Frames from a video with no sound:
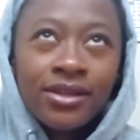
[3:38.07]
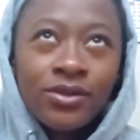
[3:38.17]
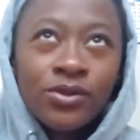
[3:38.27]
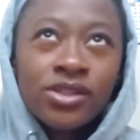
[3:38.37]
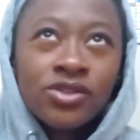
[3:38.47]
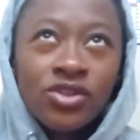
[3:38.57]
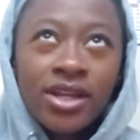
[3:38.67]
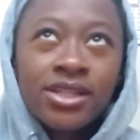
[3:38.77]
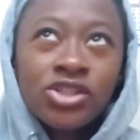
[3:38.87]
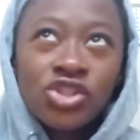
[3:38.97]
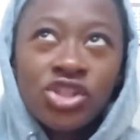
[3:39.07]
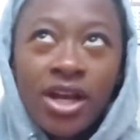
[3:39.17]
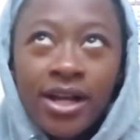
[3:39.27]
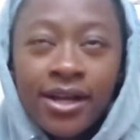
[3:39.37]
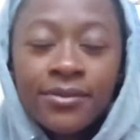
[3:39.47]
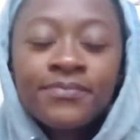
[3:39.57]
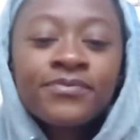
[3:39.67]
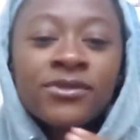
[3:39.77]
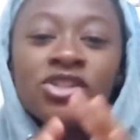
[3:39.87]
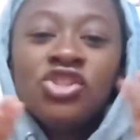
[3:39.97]
No, it's Granit Zaka.
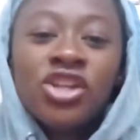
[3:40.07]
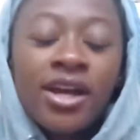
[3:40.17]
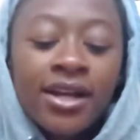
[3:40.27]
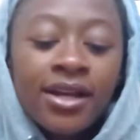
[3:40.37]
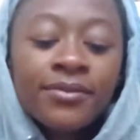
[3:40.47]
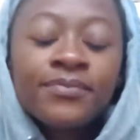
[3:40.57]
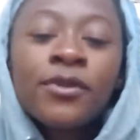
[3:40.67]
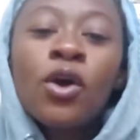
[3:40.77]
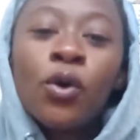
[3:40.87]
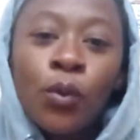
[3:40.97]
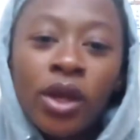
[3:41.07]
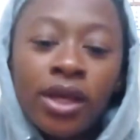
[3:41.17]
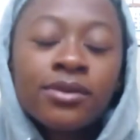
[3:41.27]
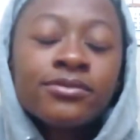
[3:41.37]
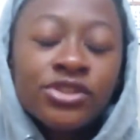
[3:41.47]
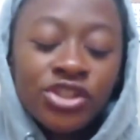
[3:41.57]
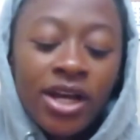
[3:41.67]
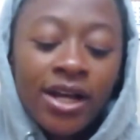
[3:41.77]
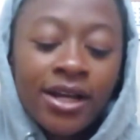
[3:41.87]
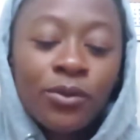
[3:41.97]
Zaka. Okay,
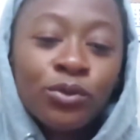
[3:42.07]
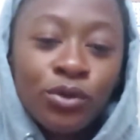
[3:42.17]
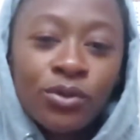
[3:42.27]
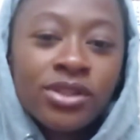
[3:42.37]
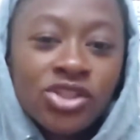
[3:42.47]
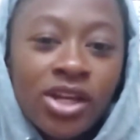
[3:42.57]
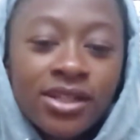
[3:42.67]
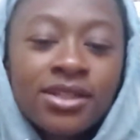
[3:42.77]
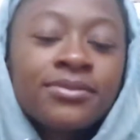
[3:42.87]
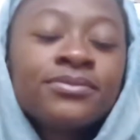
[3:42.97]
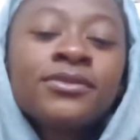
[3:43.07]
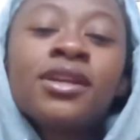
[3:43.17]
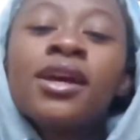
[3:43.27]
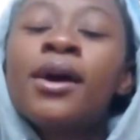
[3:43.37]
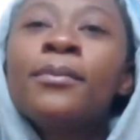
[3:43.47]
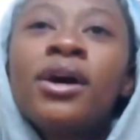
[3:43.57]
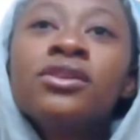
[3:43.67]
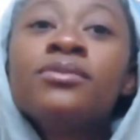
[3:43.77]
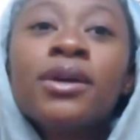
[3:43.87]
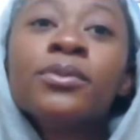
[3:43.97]
Zaka. We'll go with Zaka.
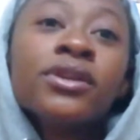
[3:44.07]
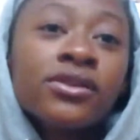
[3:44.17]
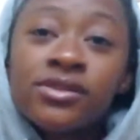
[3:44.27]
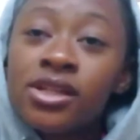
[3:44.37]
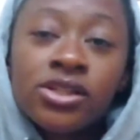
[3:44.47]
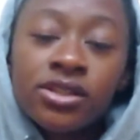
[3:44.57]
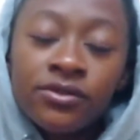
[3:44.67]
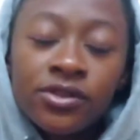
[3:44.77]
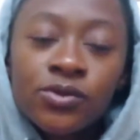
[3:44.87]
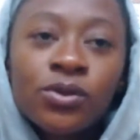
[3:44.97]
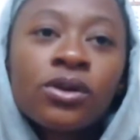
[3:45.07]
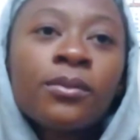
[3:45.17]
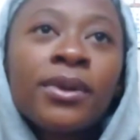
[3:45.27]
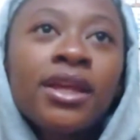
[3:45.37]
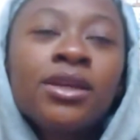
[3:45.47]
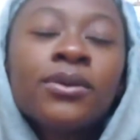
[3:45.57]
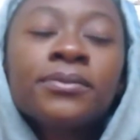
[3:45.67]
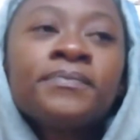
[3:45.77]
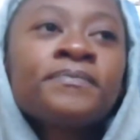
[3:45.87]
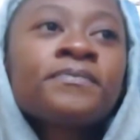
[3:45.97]
Pardon my pronunciation if it's wrong, but anyway.
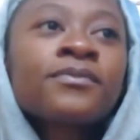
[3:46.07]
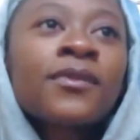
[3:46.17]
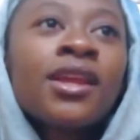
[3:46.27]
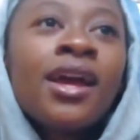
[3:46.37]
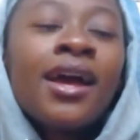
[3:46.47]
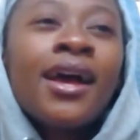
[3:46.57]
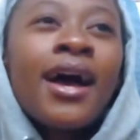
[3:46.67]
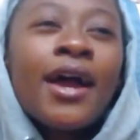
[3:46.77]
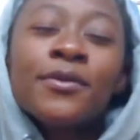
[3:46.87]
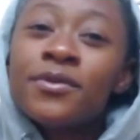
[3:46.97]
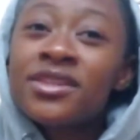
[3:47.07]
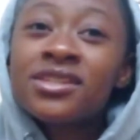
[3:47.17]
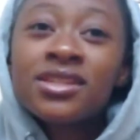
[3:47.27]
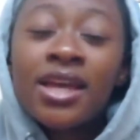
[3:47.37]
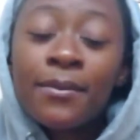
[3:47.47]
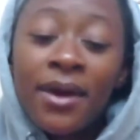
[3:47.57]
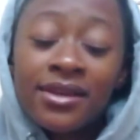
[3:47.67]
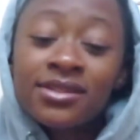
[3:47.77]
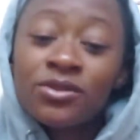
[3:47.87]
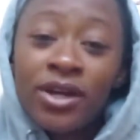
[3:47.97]
I remember there's a time
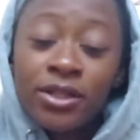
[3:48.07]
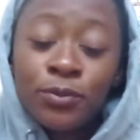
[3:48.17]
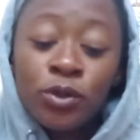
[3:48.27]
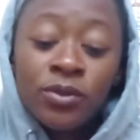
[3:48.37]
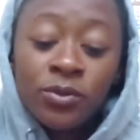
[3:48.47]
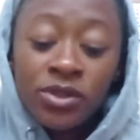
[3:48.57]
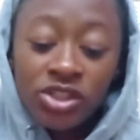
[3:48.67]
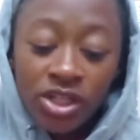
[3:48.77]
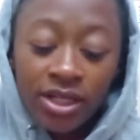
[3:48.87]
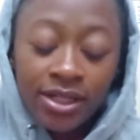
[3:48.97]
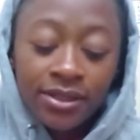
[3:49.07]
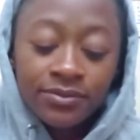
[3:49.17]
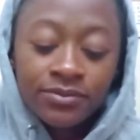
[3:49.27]
Arsenal had a problem with Xhaka.